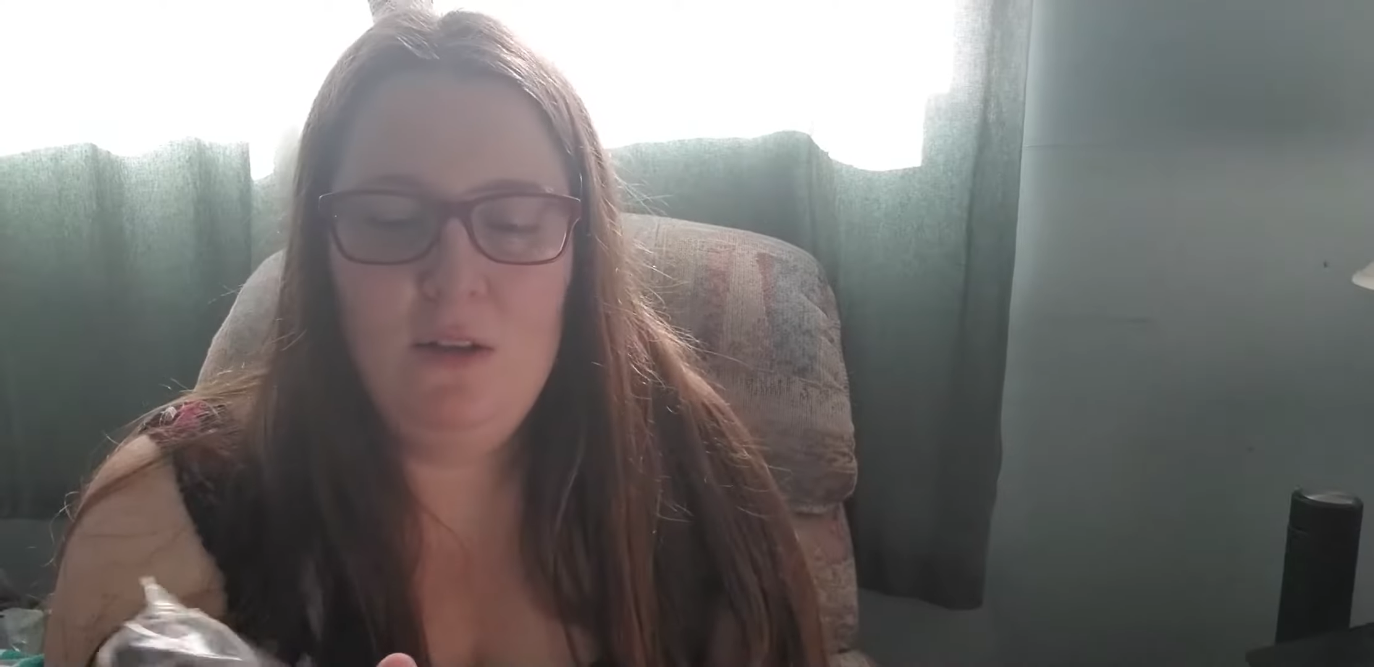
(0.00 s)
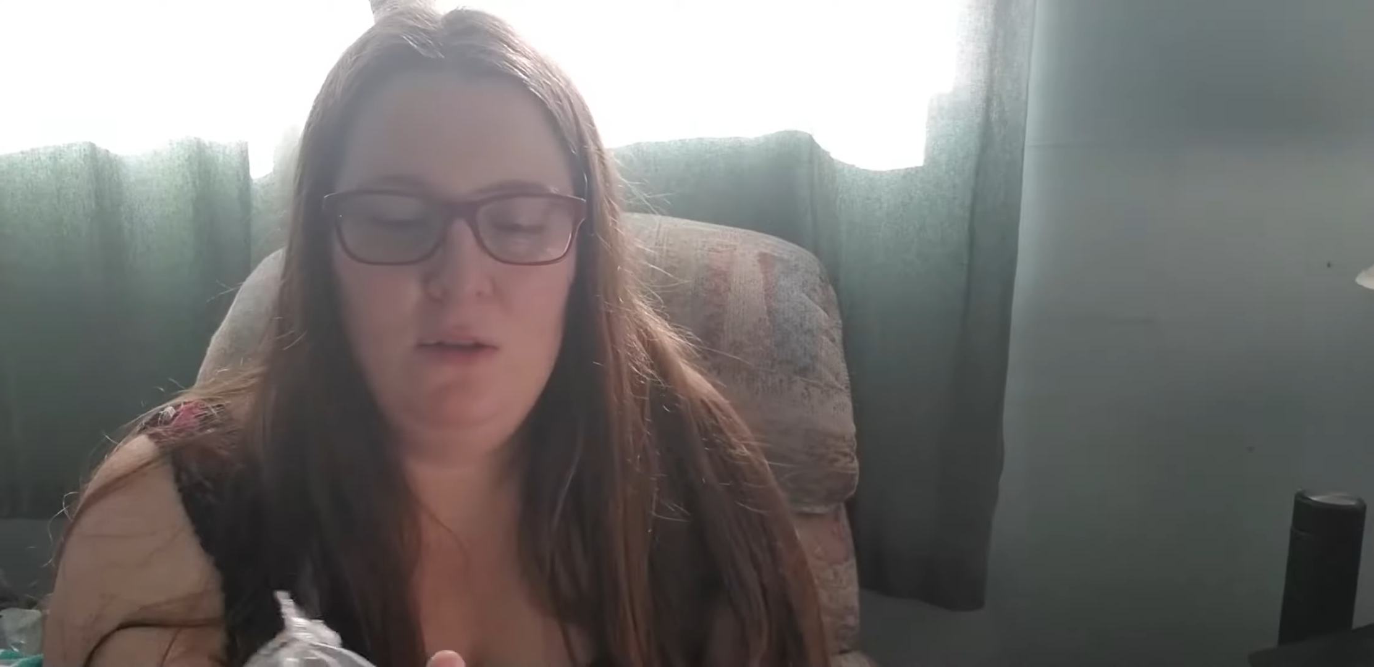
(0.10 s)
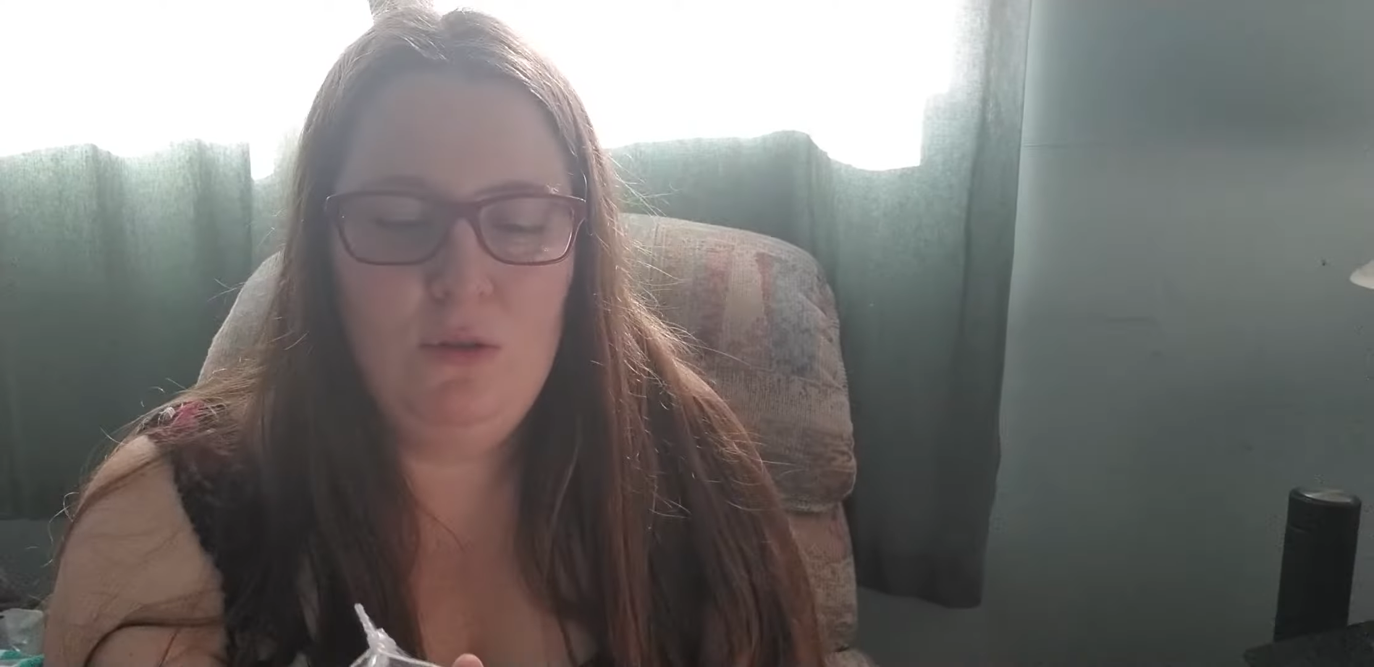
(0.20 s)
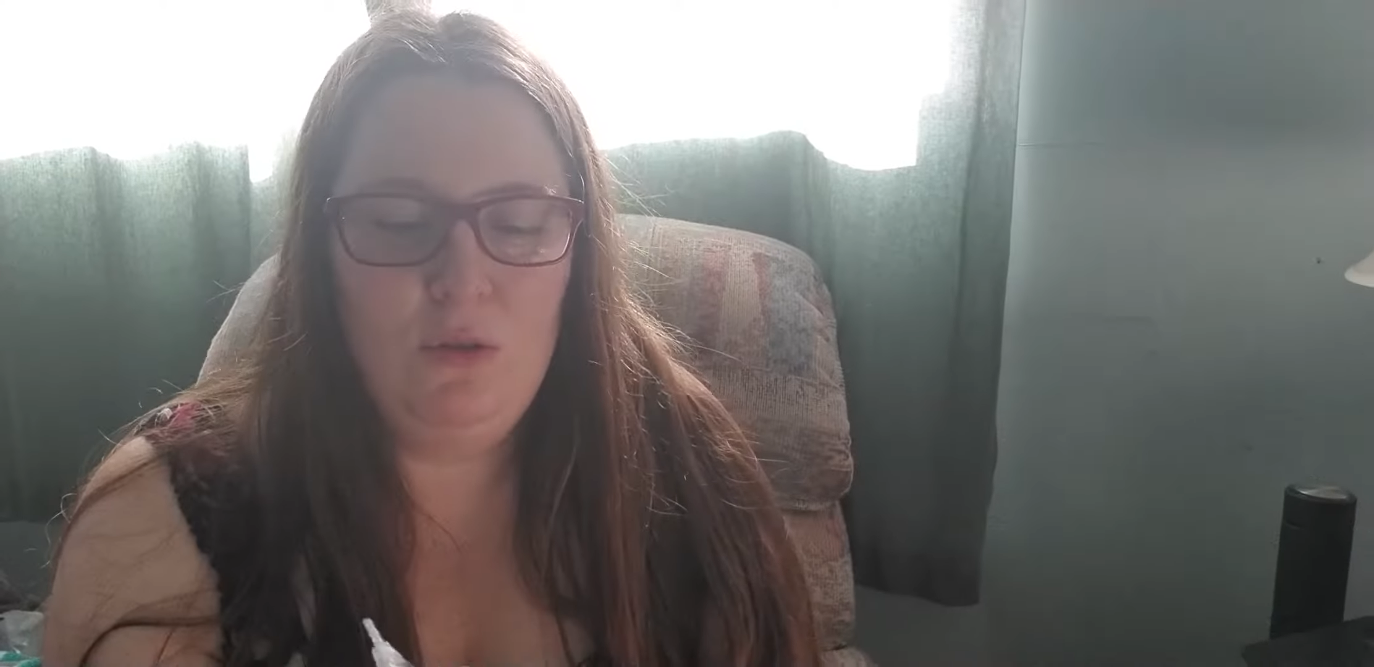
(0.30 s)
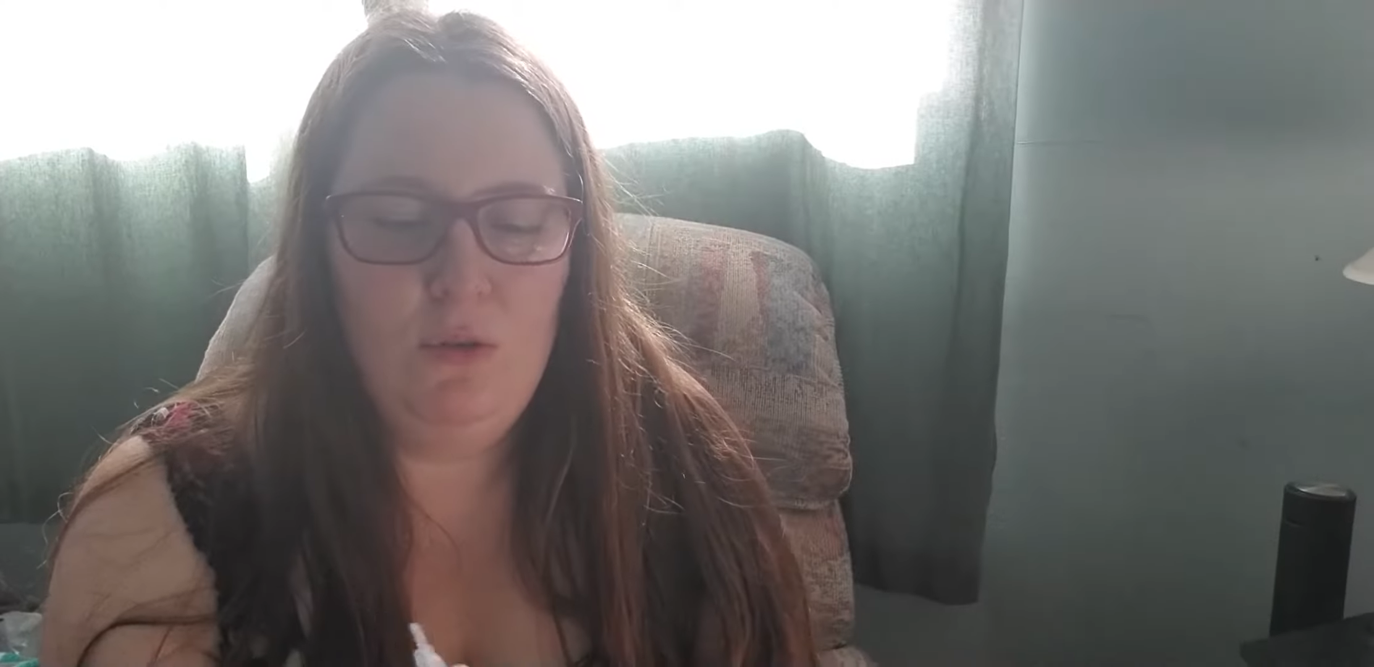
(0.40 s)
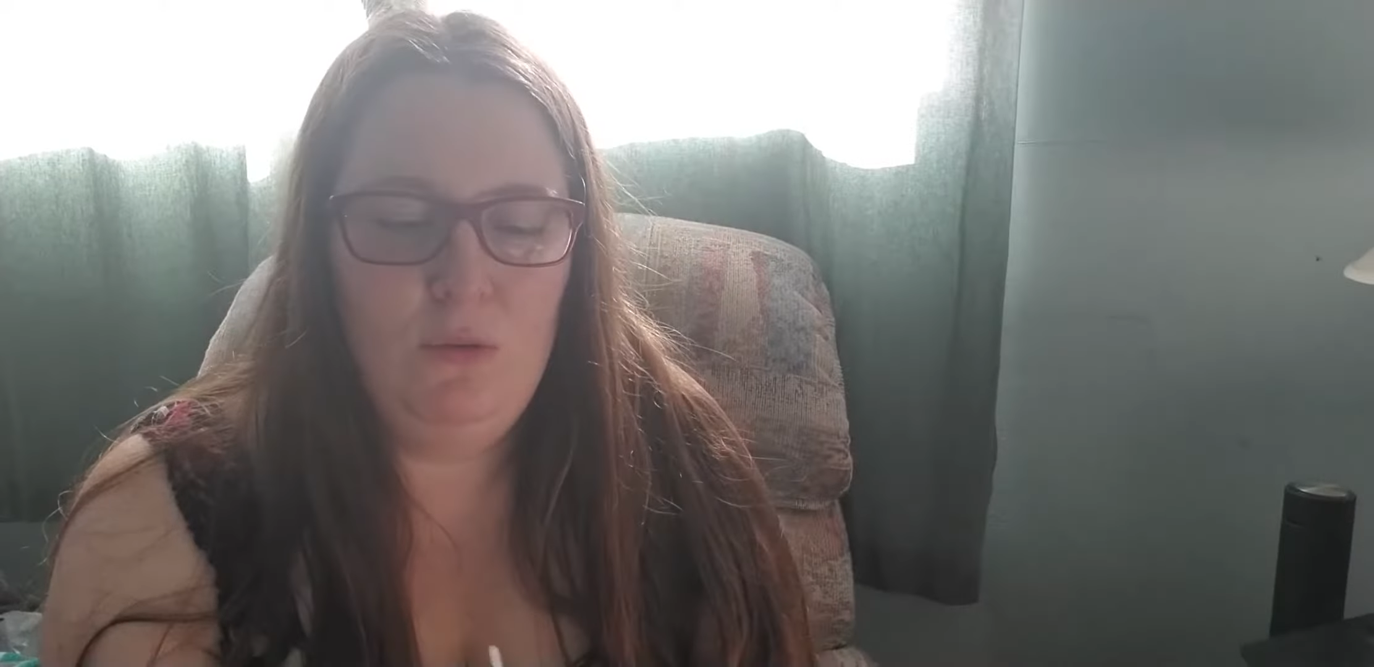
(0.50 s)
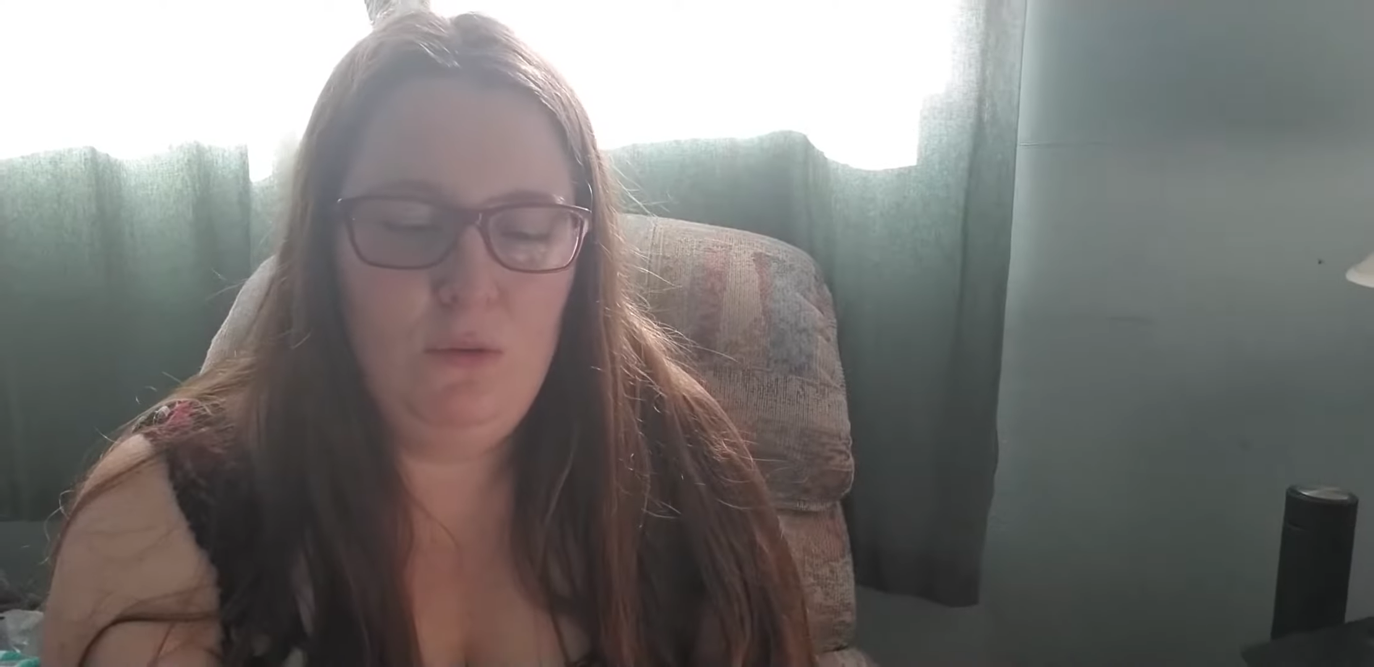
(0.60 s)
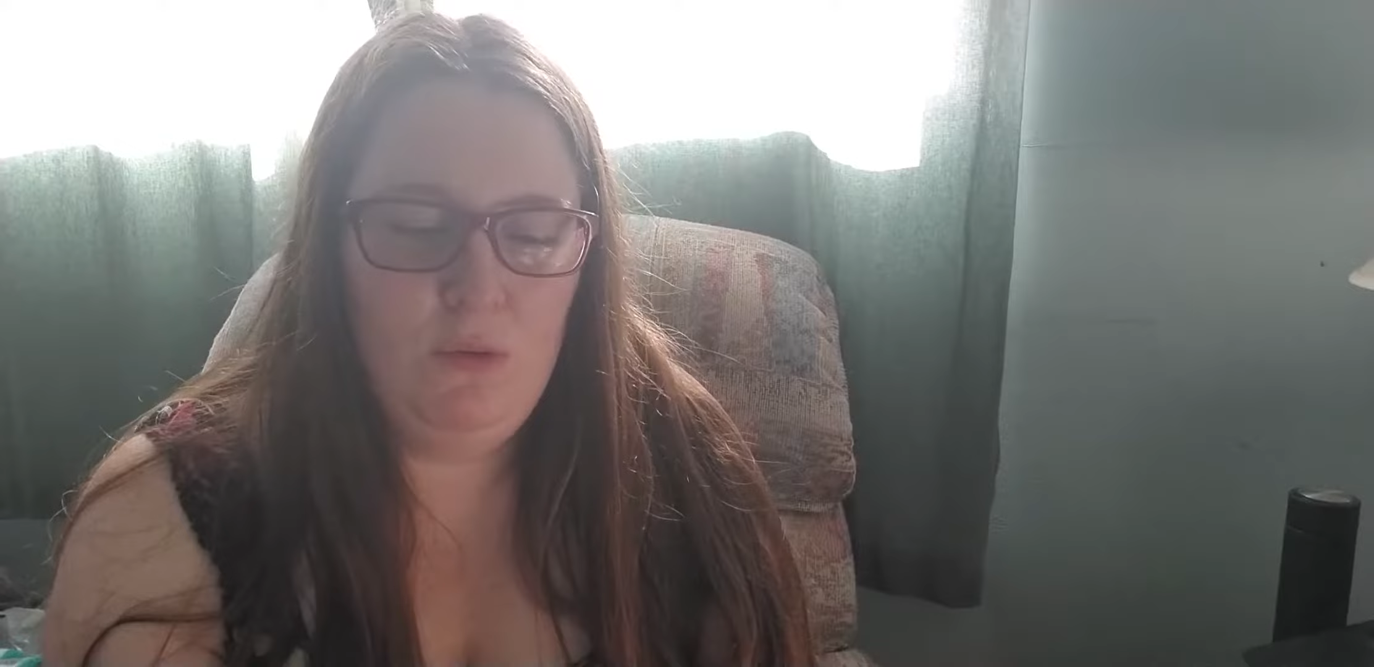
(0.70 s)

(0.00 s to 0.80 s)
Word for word: so